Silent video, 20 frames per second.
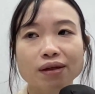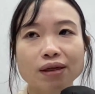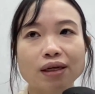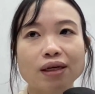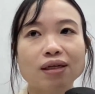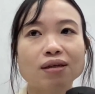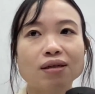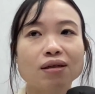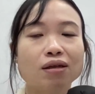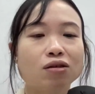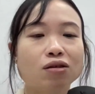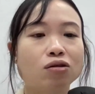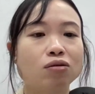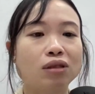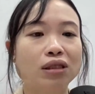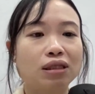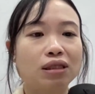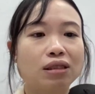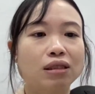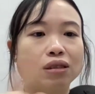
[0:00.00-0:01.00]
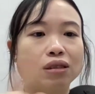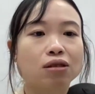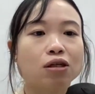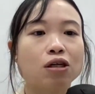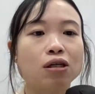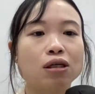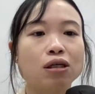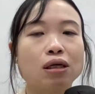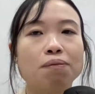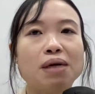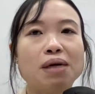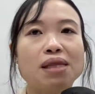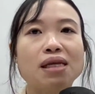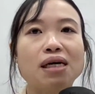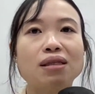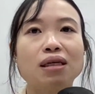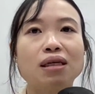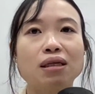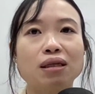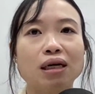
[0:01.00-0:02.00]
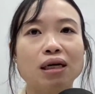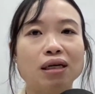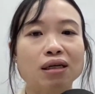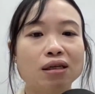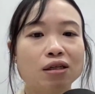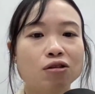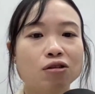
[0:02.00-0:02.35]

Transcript: Okay, so this is called a metadata.